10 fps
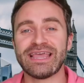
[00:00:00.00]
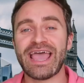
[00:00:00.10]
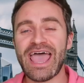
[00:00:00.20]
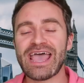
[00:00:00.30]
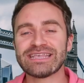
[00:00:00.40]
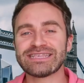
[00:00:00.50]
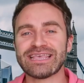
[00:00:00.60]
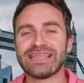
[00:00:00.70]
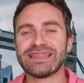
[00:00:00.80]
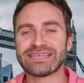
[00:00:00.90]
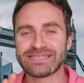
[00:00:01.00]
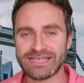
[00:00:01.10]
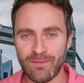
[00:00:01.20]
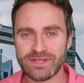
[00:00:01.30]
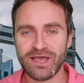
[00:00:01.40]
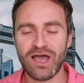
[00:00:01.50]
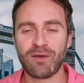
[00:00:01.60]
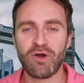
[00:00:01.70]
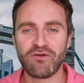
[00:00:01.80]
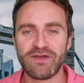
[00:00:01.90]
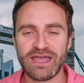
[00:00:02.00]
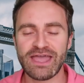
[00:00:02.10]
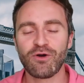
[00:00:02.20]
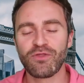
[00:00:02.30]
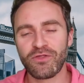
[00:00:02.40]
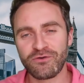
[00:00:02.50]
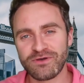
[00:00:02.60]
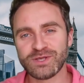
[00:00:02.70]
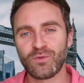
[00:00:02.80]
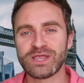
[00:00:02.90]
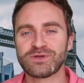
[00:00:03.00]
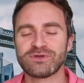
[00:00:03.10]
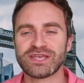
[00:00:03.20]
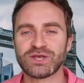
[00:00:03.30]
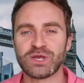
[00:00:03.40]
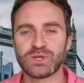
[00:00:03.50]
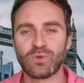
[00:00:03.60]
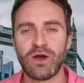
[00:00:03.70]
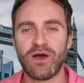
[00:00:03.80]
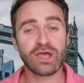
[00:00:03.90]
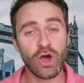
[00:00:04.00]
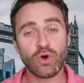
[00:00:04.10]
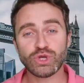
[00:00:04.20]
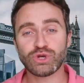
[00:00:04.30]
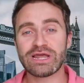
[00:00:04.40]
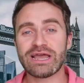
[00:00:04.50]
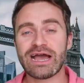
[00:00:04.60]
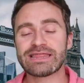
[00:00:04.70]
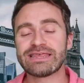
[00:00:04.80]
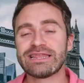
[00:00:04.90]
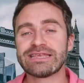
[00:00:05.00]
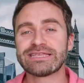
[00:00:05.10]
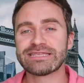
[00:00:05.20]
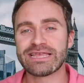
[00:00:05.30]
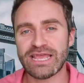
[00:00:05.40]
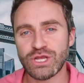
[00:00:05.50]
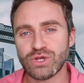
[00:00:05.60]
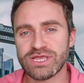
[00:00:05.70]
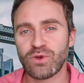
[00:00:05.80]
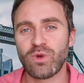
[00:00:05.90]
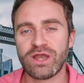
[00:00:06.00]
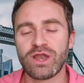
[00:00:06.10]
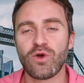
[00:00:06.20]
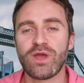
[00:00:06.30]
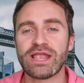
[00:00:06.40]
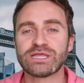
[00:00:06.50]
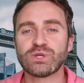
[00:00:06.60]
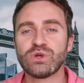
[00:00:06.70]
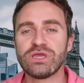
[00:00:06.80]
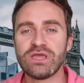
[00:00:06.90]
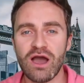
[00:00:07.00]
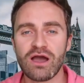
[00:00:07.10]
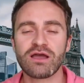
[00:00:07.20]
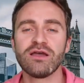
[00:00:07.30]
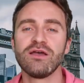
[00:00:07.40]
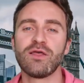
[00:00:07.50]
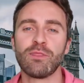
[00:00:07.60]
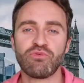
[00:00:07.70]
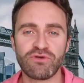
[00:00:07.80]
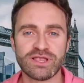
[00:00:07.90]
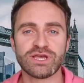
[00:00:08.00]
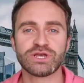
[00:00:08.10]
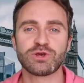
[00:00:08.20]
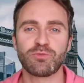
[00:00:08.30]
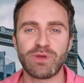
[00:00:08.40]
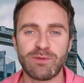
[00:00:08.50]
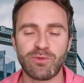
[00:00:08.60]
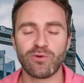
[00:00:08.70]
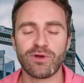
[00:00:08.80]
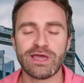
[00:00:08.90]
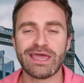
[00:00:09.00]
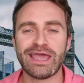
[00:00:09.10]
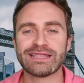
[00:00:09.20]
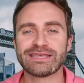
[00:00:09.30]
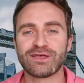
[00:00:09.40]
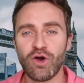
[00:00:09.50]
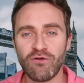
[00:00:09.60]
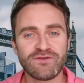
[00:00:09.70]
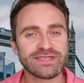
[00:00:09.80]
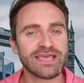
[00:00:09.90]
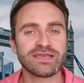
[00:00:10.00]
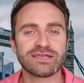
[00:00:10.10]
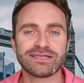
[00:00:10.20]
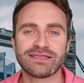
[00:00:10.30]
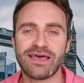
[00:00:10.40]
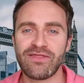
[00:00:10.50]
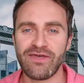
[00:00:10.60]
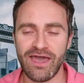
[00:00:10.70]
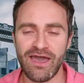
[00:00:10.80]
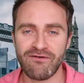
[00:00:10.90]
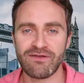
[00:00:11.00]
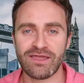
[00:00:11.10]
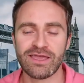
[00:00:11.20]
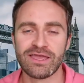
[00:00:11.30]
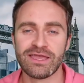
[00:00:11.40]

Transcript: It airs in the summertime over here, although there is a winter edition as well. Culturally, I think this is an interesting window into young British people, into the conversations that they're having.